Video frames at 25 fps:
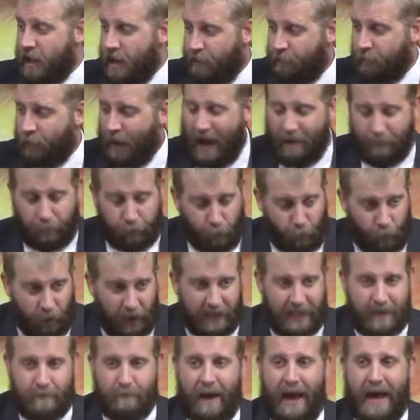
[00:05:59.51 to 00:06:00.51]
if we have
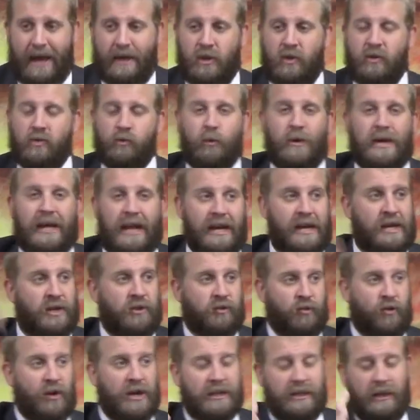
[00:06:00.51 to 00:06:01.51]
really bad news, we can
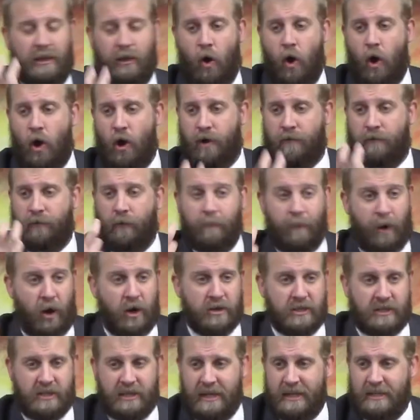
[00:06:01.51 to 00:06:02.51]
entreat the Lord for
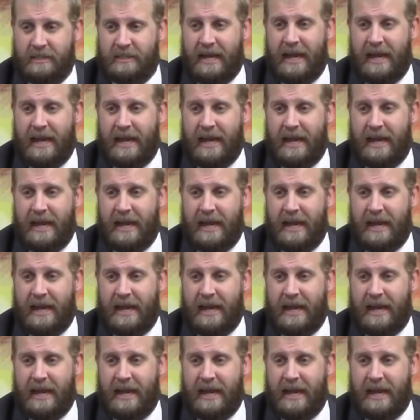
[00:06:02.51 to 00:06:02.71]
mercy and say, hey,